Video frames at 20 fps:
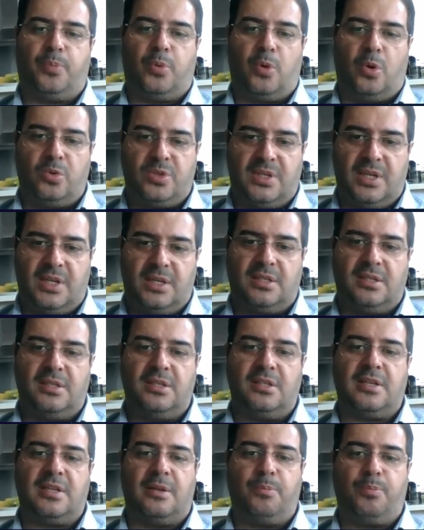
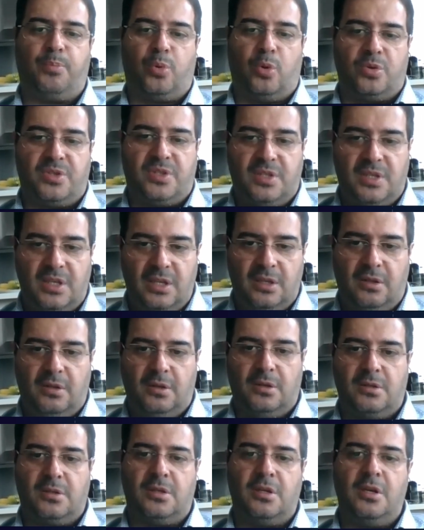processes, and
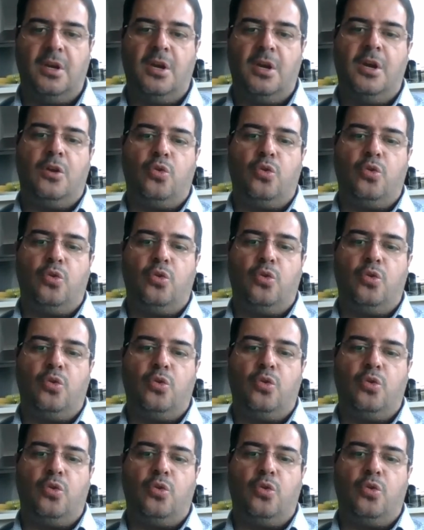procedures